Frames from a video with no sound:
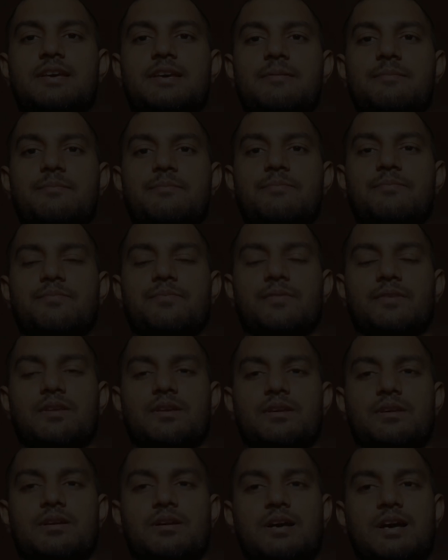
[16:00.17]
say
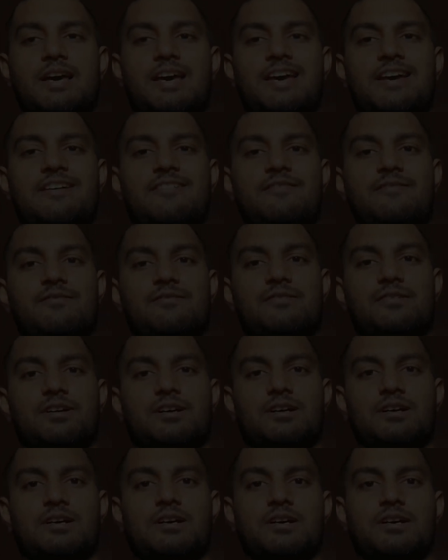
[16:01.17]
I have,
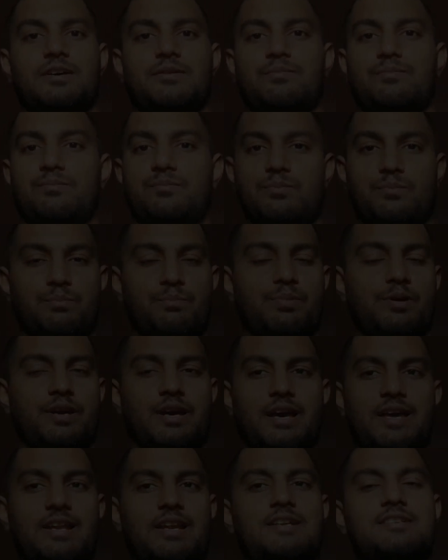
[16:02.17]

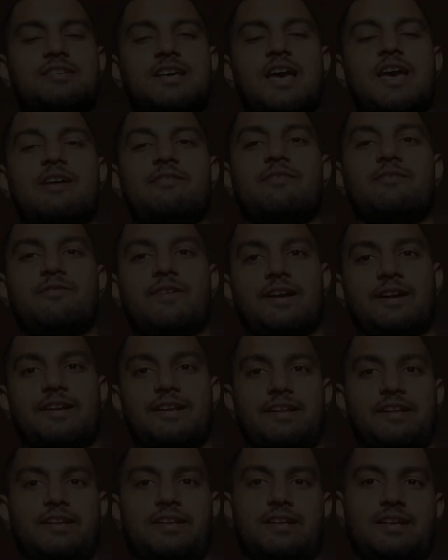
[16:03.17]
let's say I have a
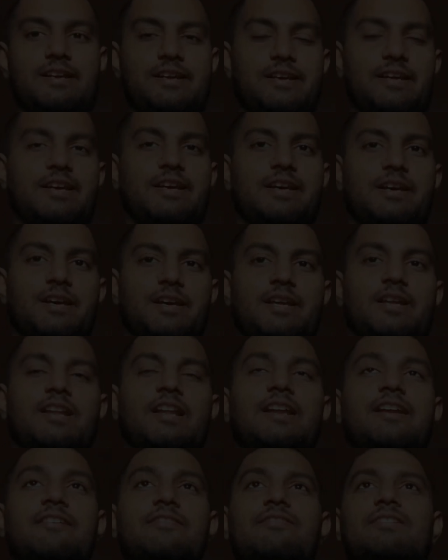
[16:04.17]
factory. Like
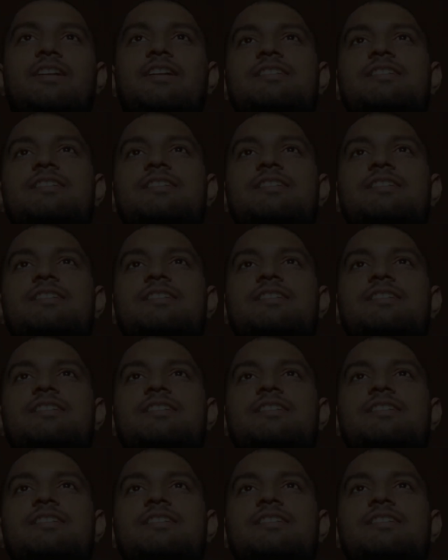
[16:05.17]
if